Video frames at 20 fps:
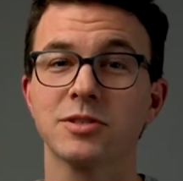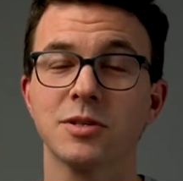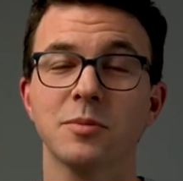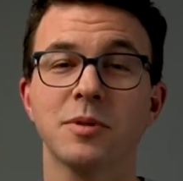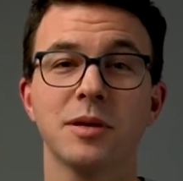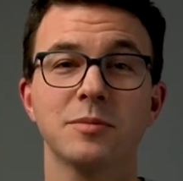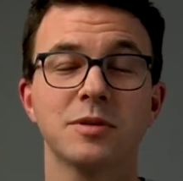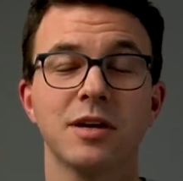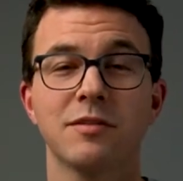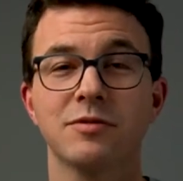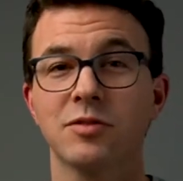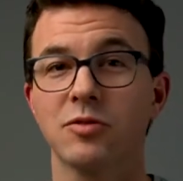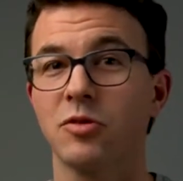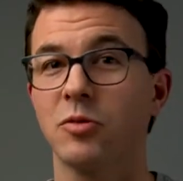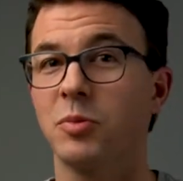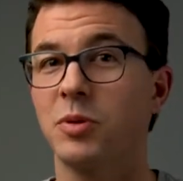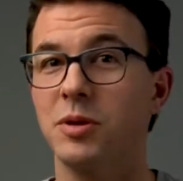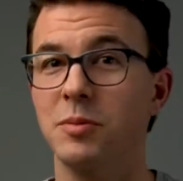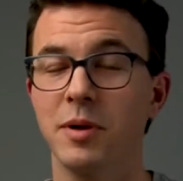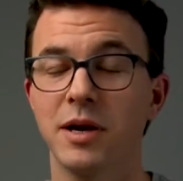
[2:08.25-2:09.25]
Sometimes I have to
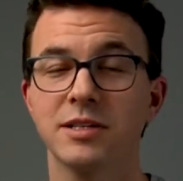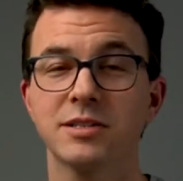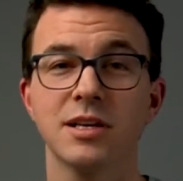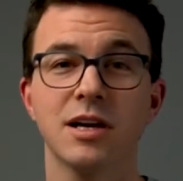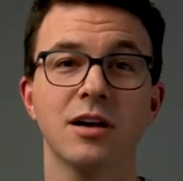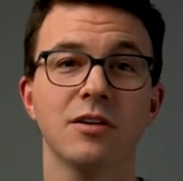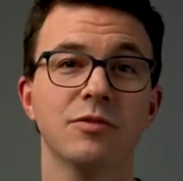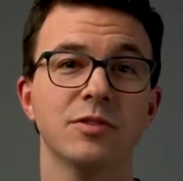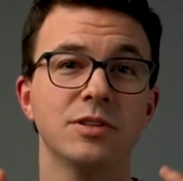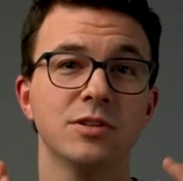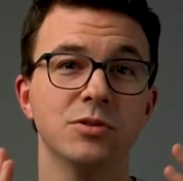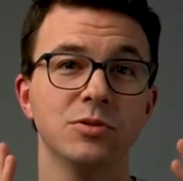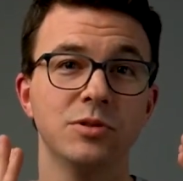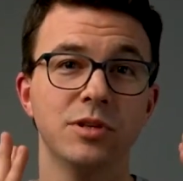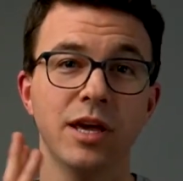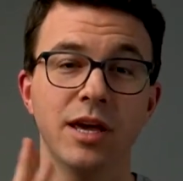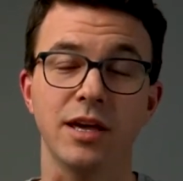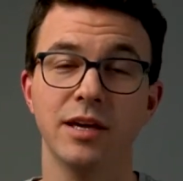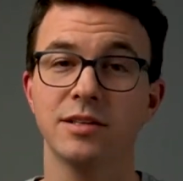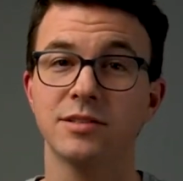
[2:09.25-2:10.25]
repeat myself and do
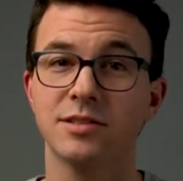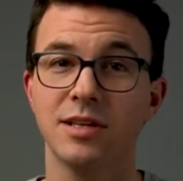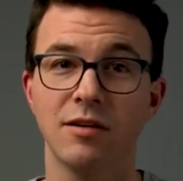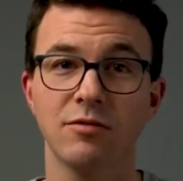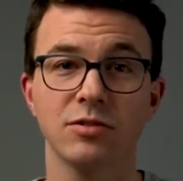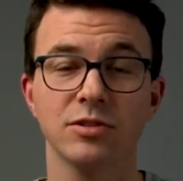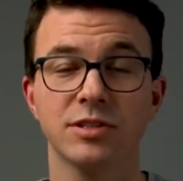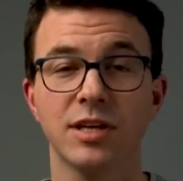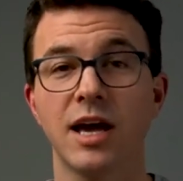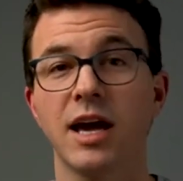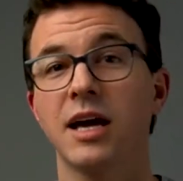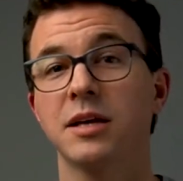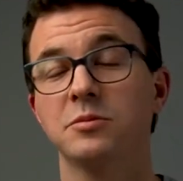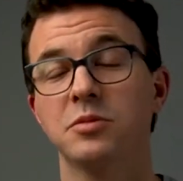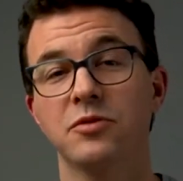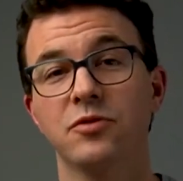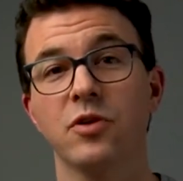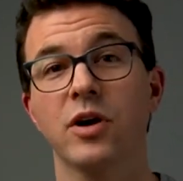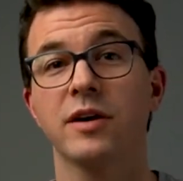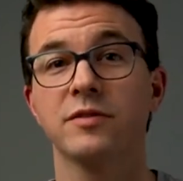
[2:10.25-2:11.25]
takes several times
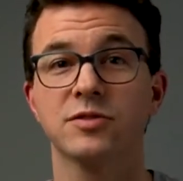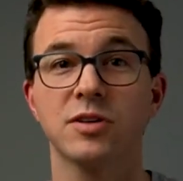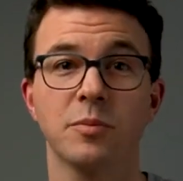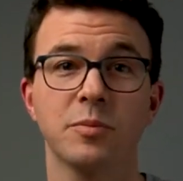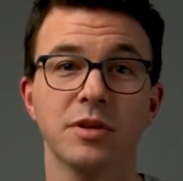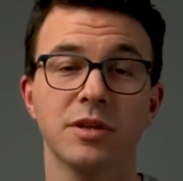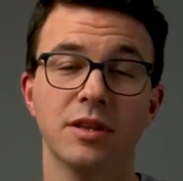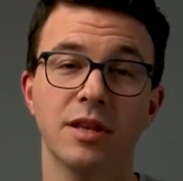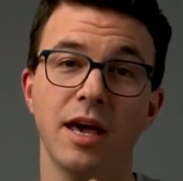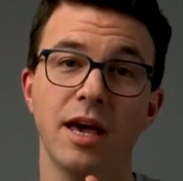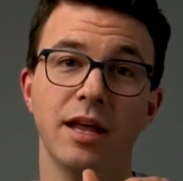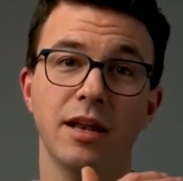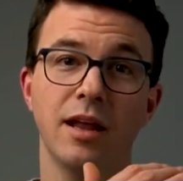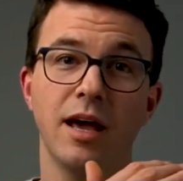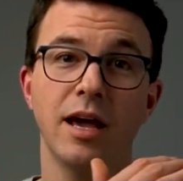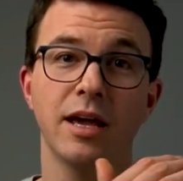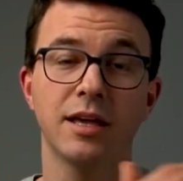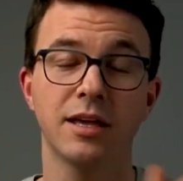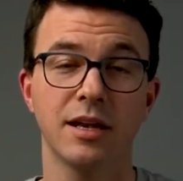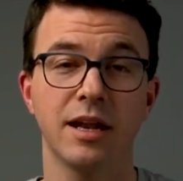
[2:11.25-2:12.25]
before I have something that
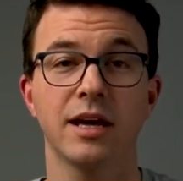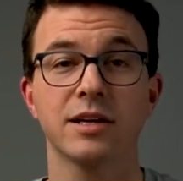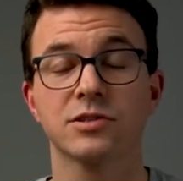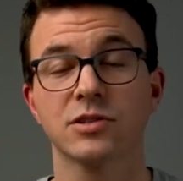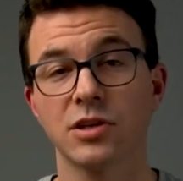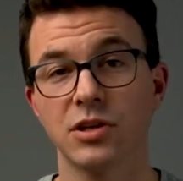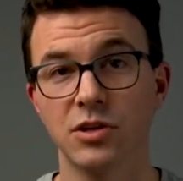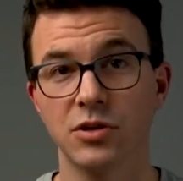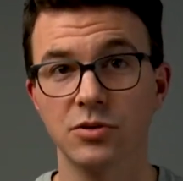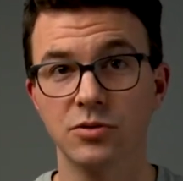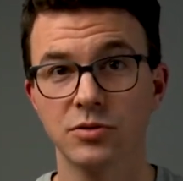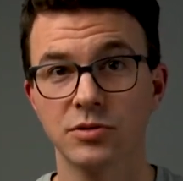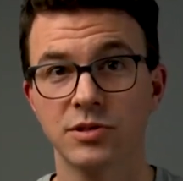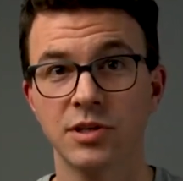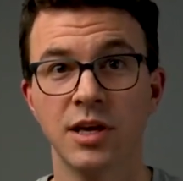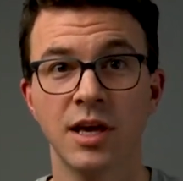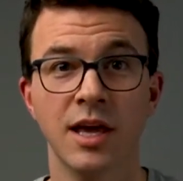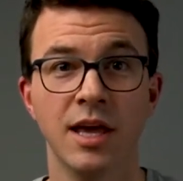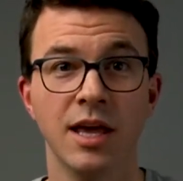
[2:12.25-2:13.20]
I can actually use.